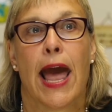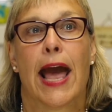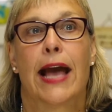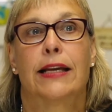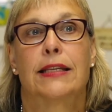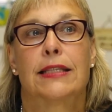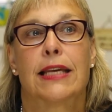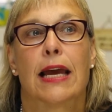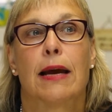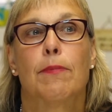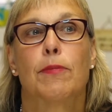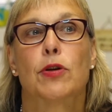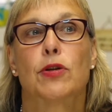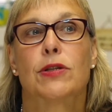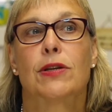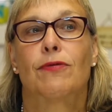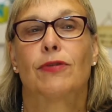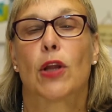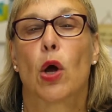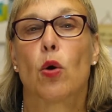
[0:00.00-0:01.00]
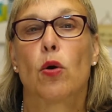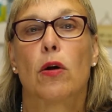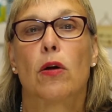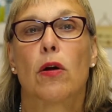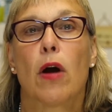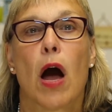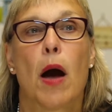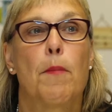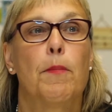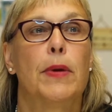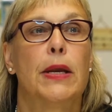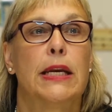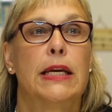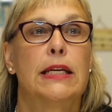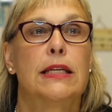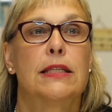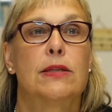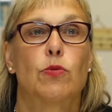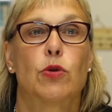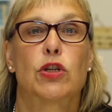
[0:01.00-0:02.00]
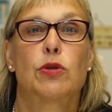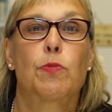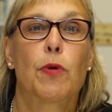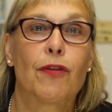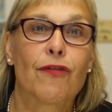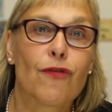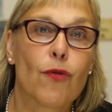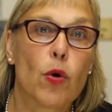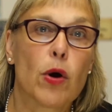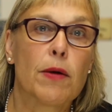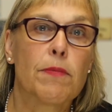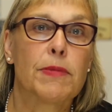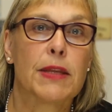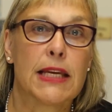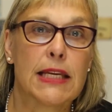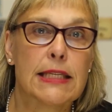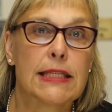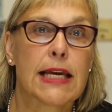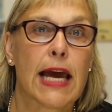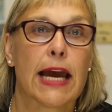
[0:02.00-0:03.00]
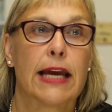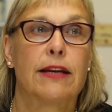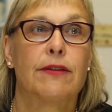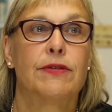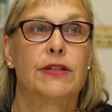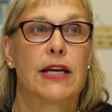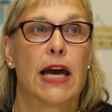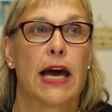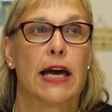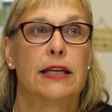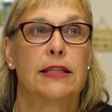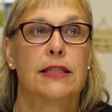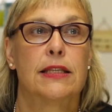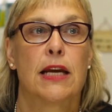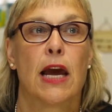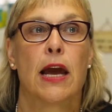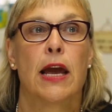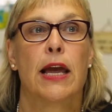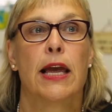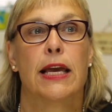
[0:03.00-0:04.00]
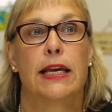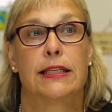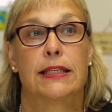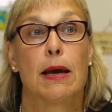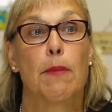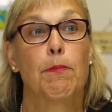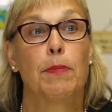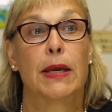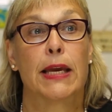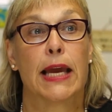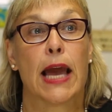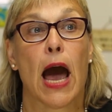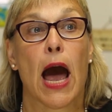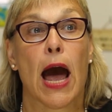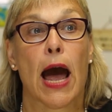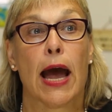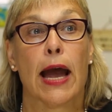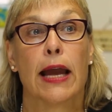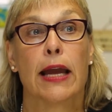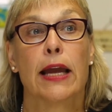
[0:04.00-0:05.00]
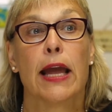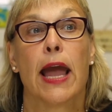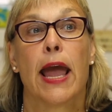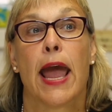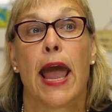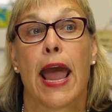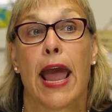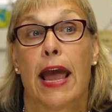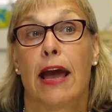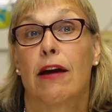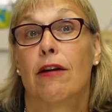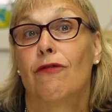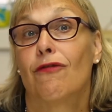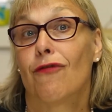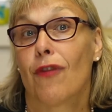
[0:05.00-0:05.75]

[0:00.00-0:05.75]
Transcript: Examples of local companies which perform these kind of tests is MPI and